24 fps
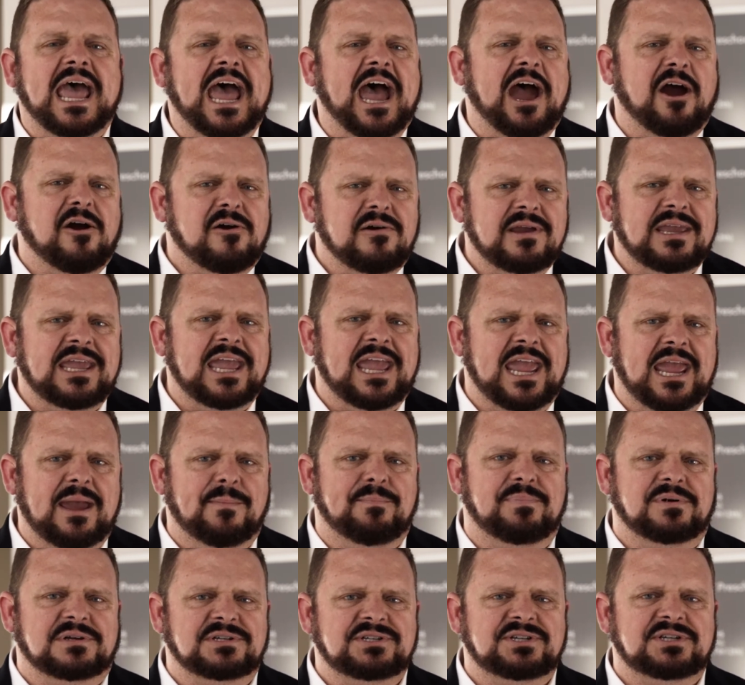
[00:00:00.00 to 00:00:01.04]
Our
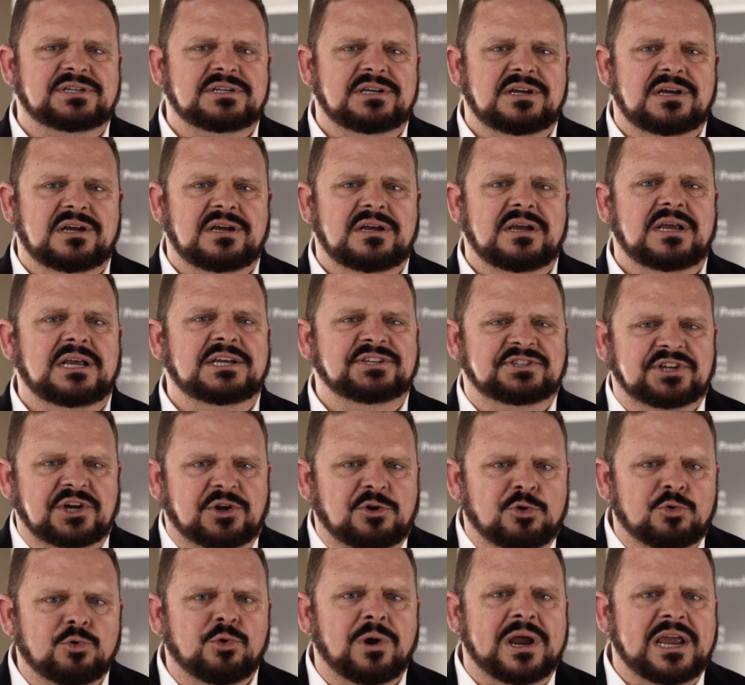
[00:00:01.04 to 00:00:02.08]
campus is a
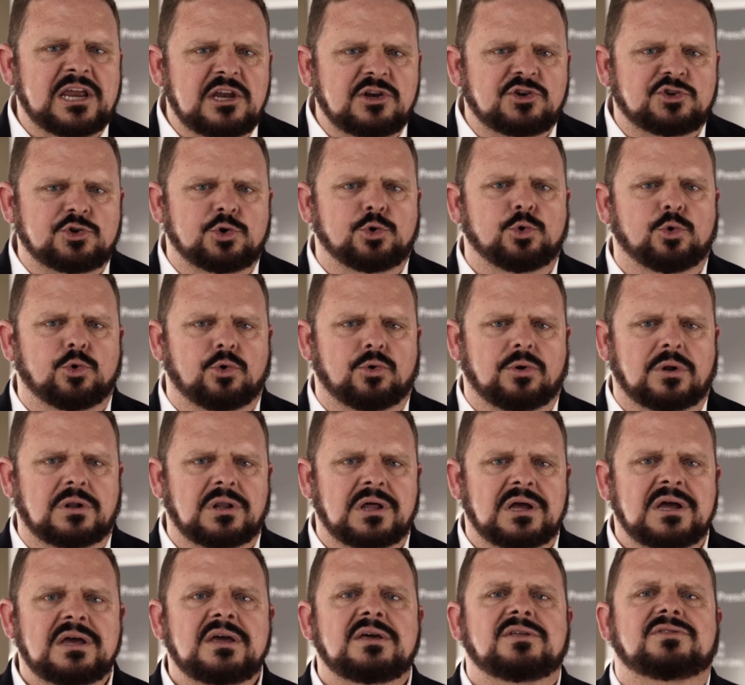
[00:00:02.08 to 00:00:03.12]
great
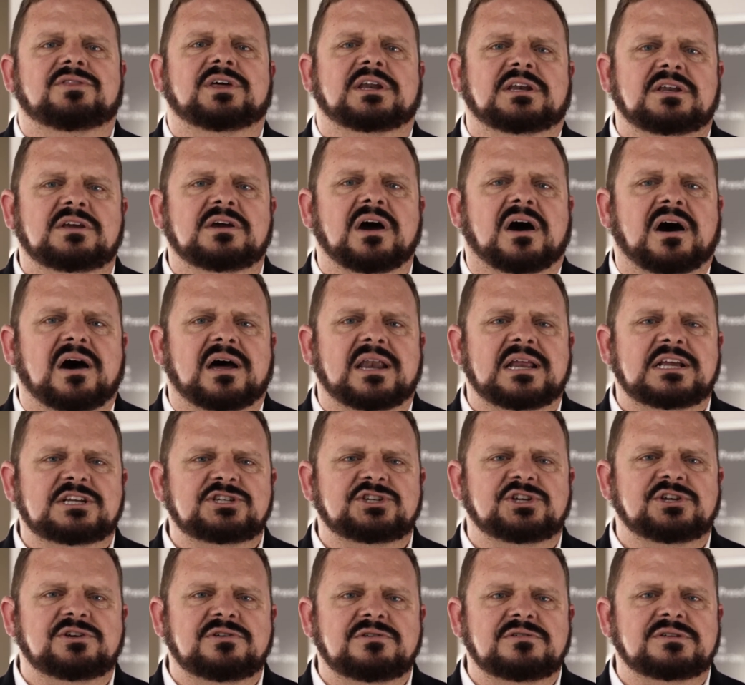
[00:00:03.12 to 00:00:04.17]
tool that God
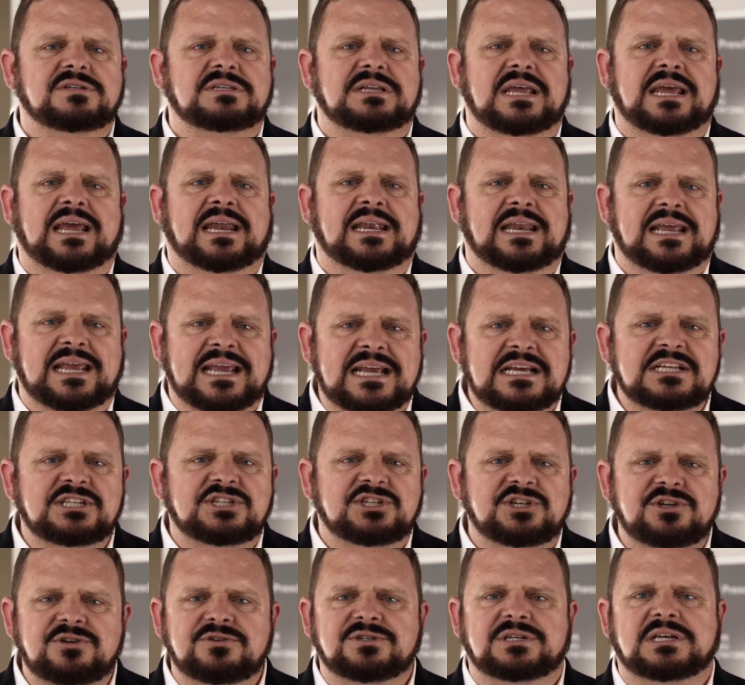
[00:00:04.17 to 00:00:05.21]
has used and
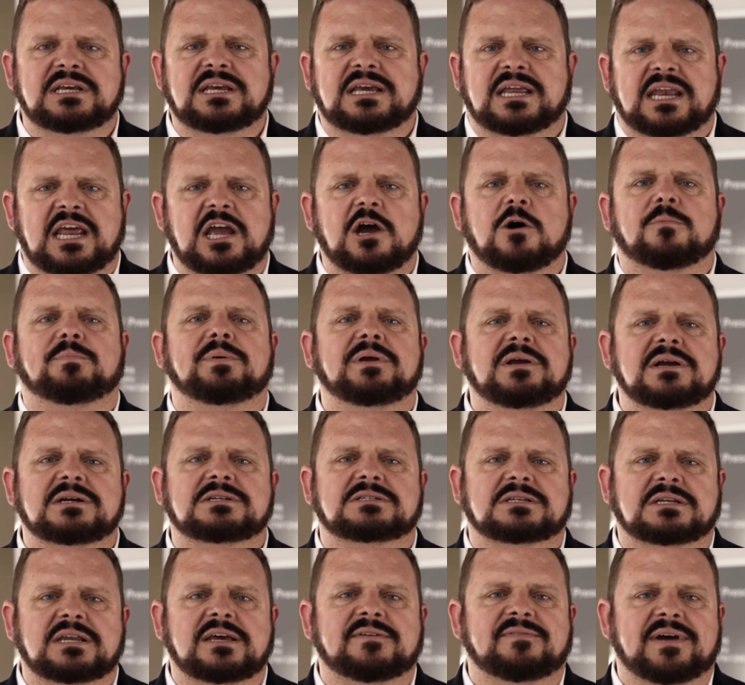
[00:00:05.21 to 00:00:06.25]
is using in helping
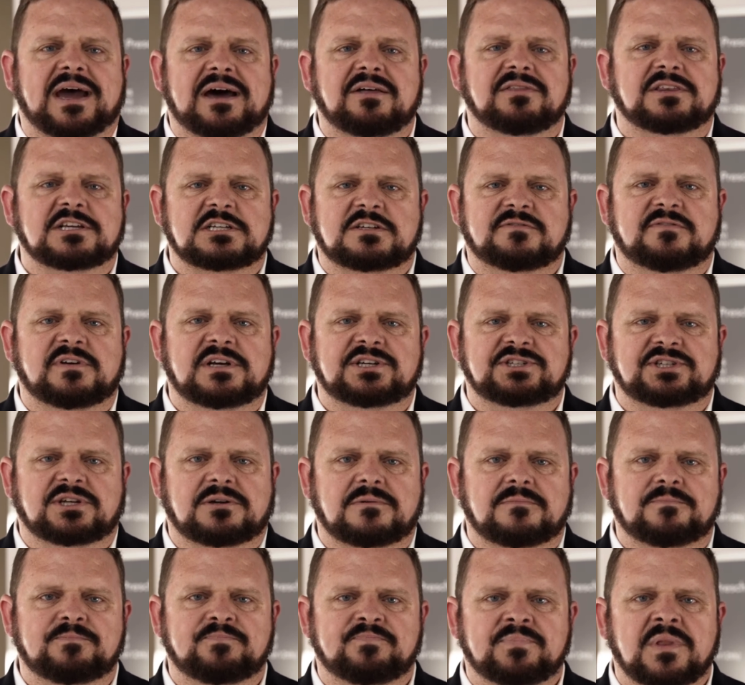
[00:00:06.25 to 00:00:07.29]
us live out this
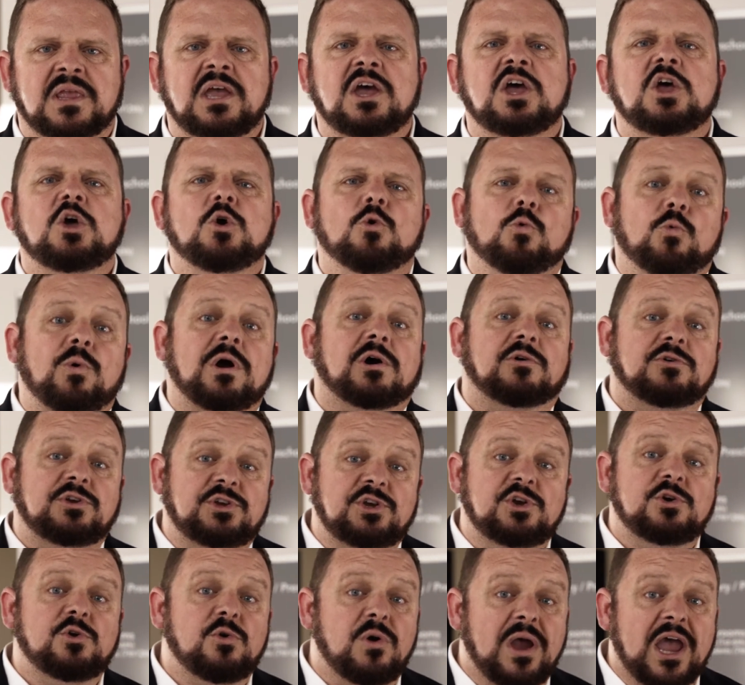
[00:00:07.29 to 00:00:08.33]
vision. Will
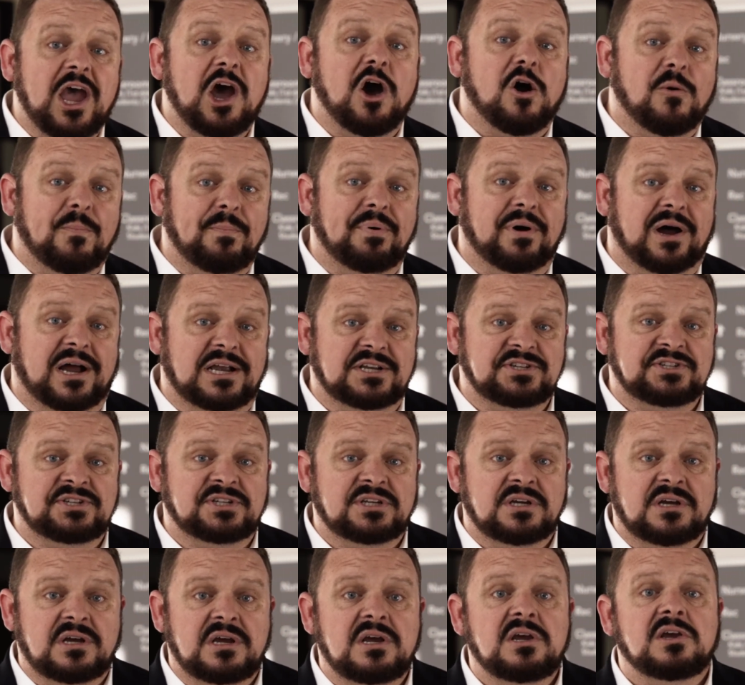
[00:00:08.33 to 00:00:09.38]
you help
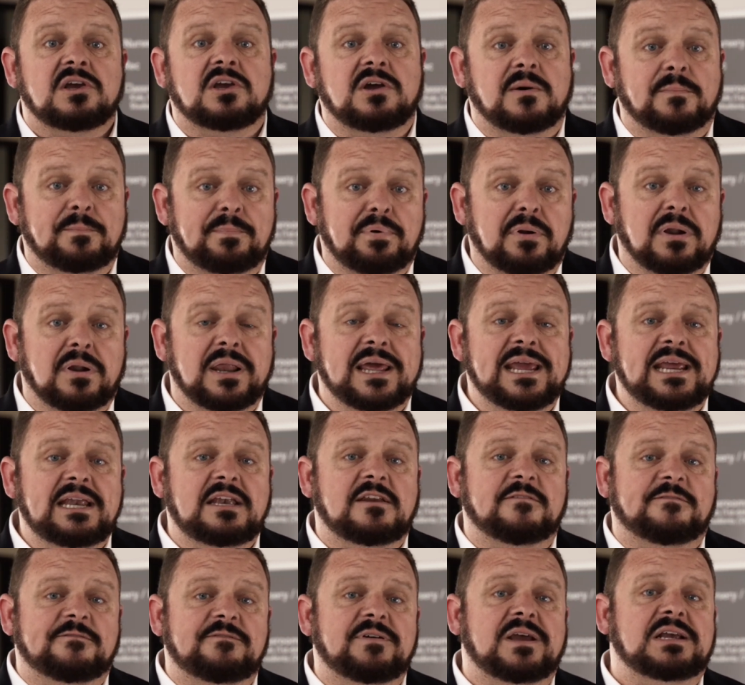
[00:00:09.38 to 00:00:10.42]
us
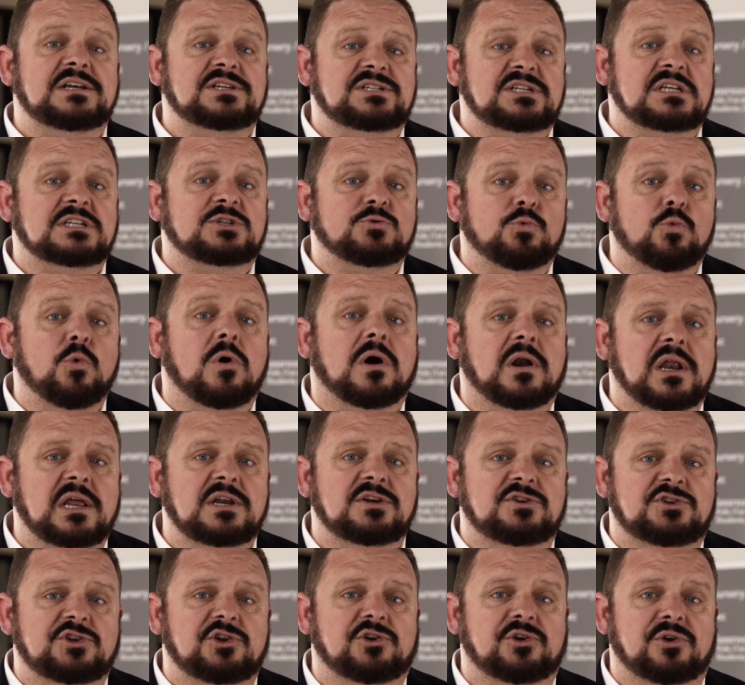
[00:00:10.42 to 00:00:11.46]
complete phases 1
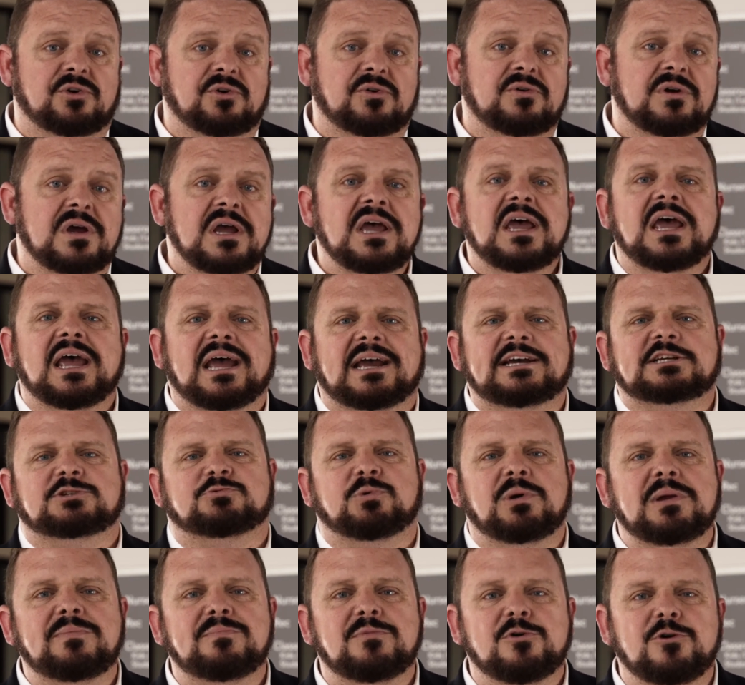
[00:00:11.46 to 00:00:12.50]
and 2 as
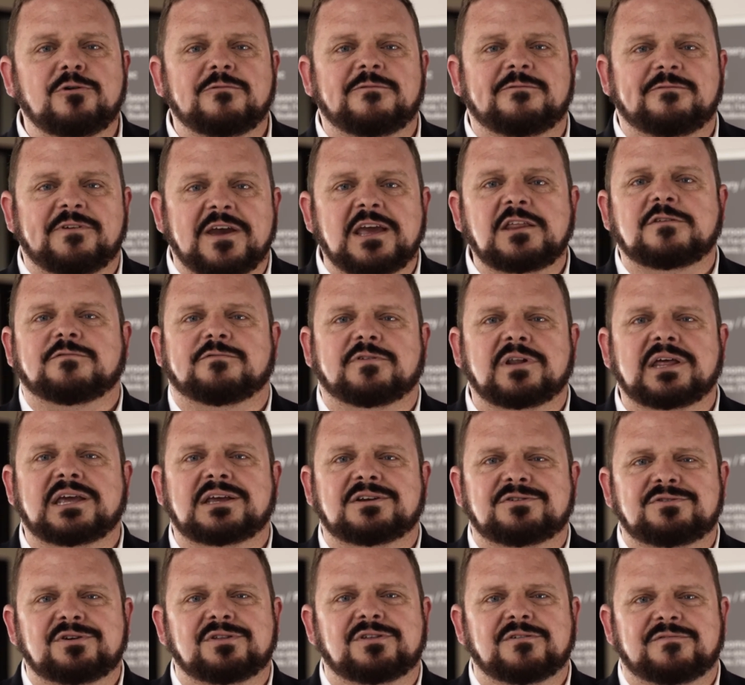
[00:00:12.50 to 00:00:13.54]
we move faithfully
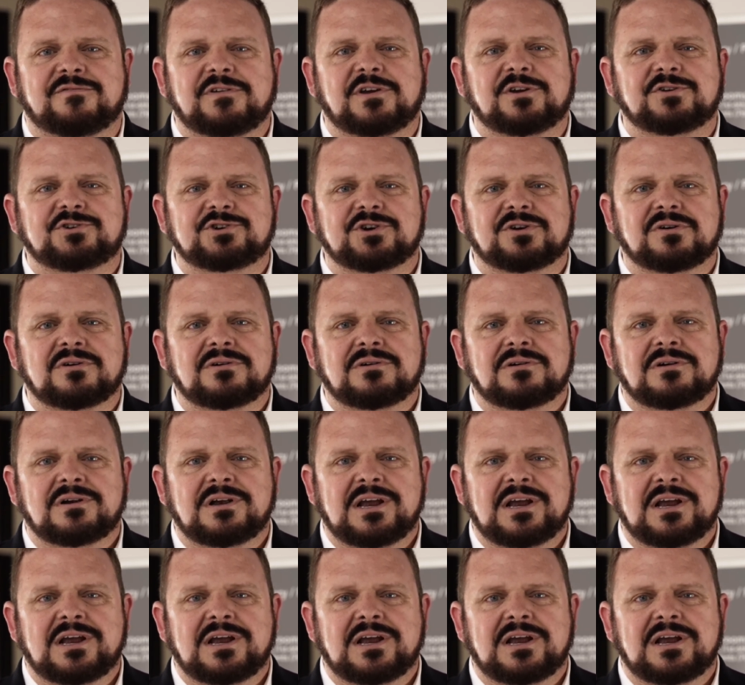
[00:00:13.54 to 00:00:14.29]
into the future?